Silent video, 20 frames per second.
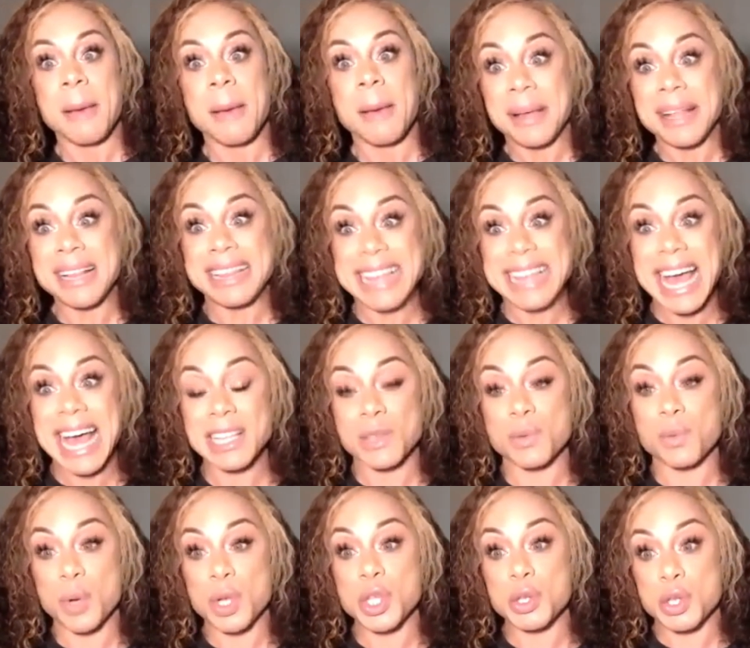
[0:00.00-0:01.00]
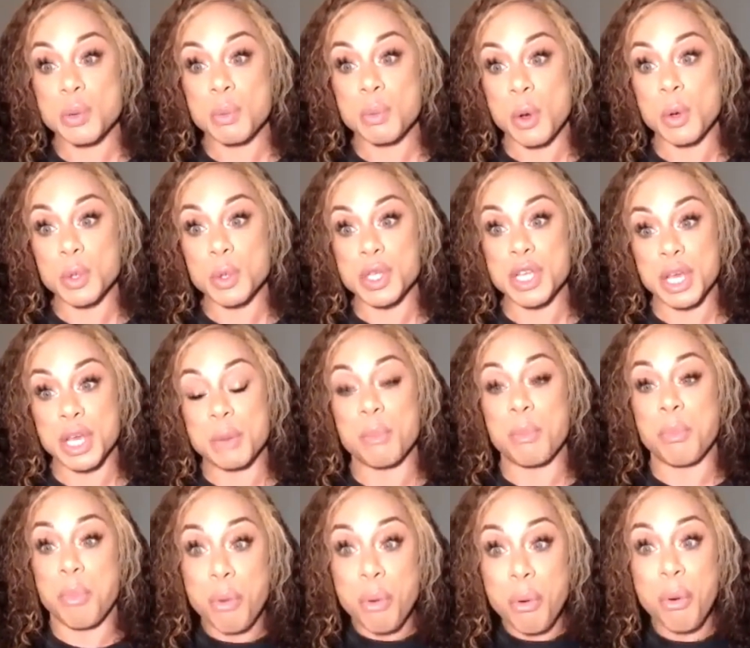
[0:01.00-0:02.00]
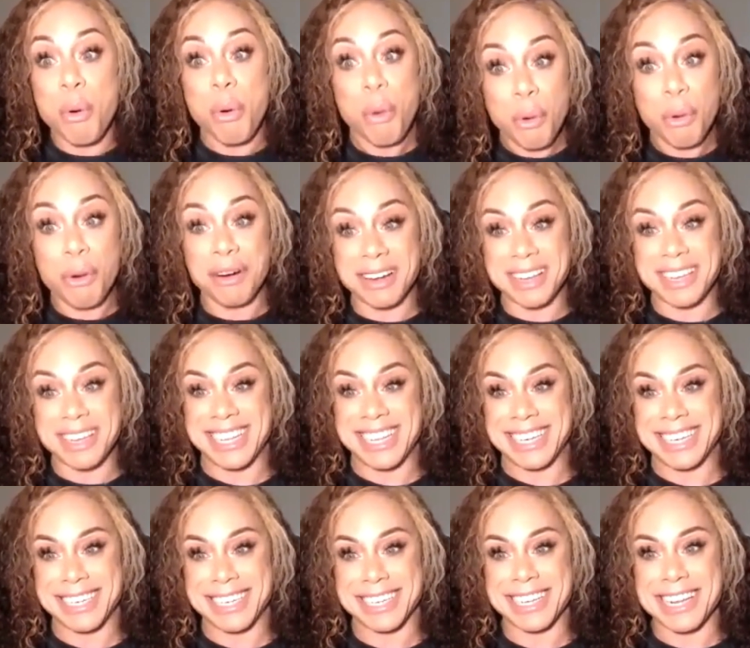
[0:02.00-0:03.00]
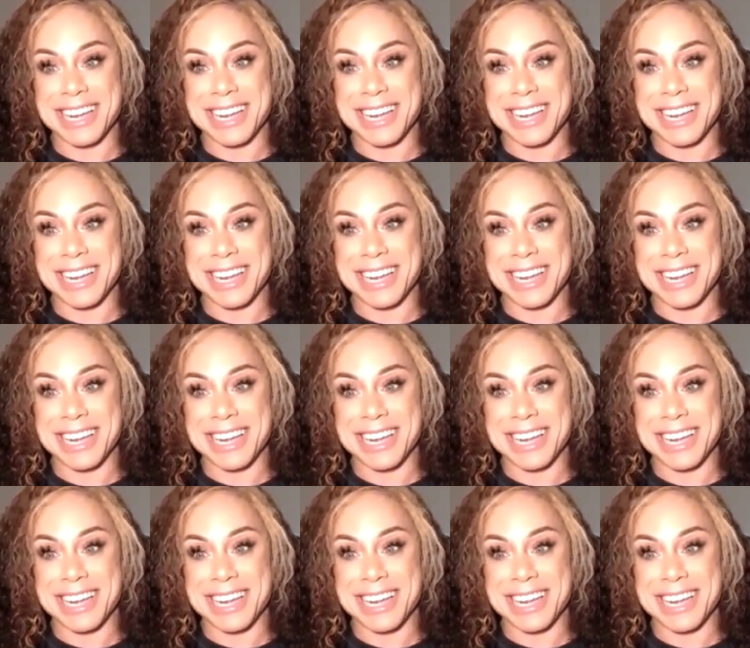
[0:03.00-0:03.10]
But that's what's the most important